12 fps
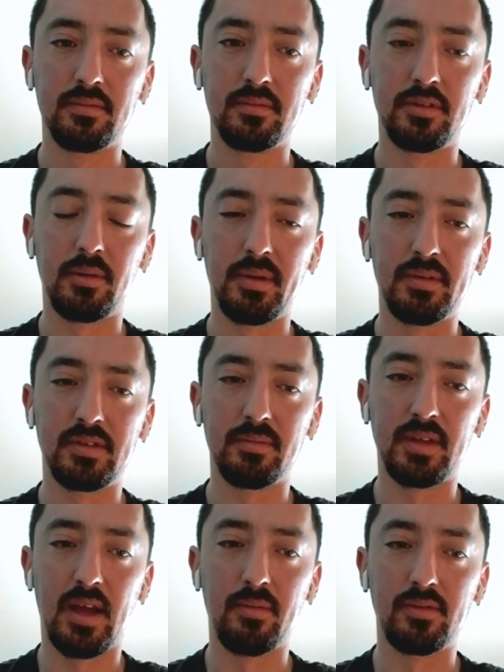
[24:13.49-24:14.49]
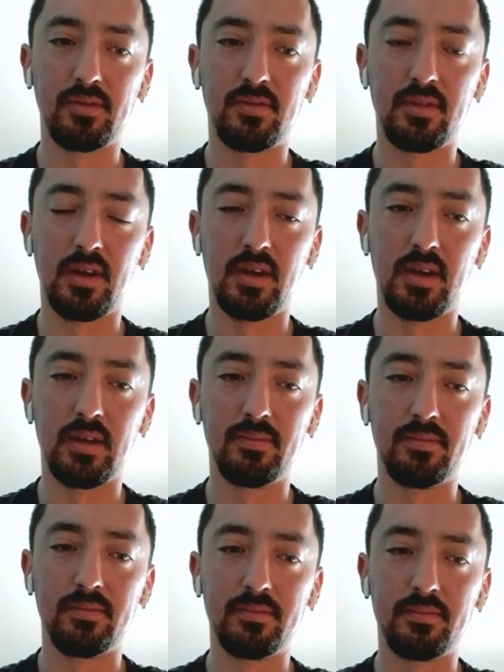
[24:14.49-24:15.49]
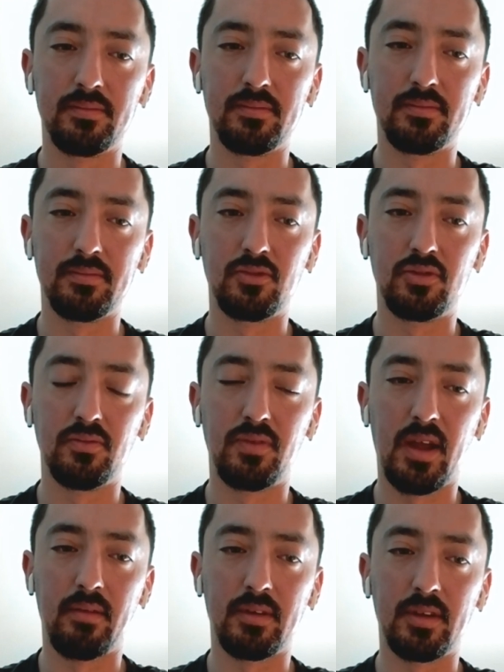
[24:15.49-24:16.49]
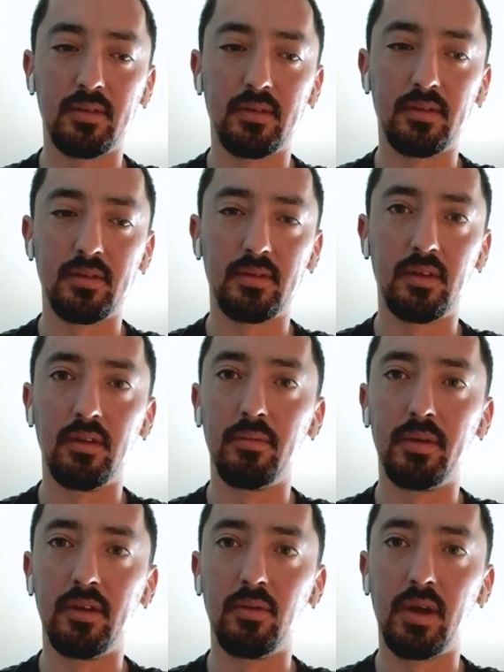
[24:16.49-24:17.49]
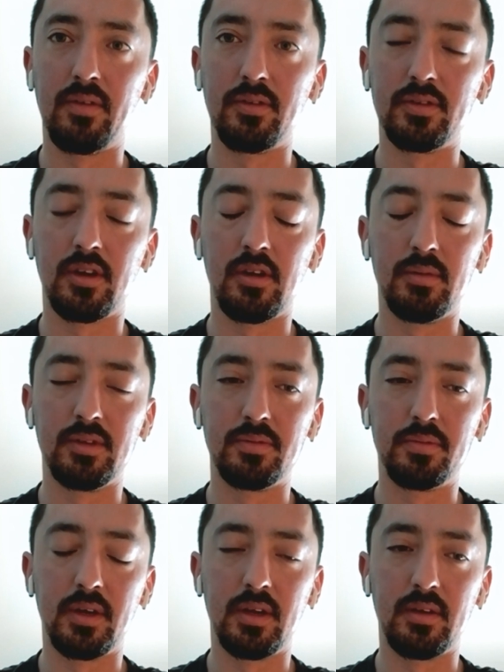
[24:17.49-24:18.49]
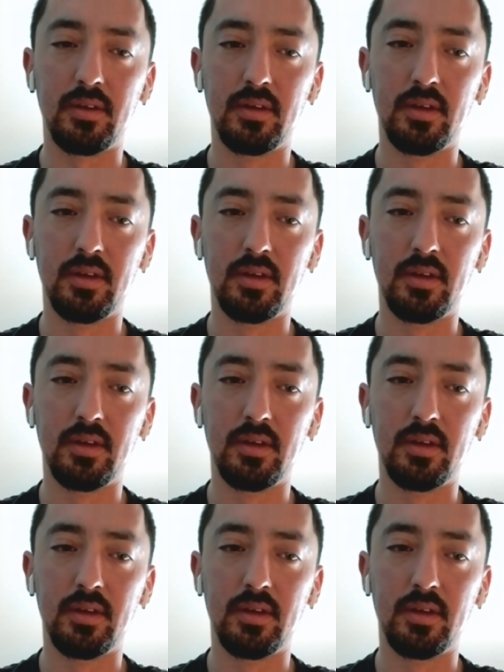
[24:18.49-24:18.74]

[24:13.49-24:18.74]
maybe some time with some family, being away for tournaments, but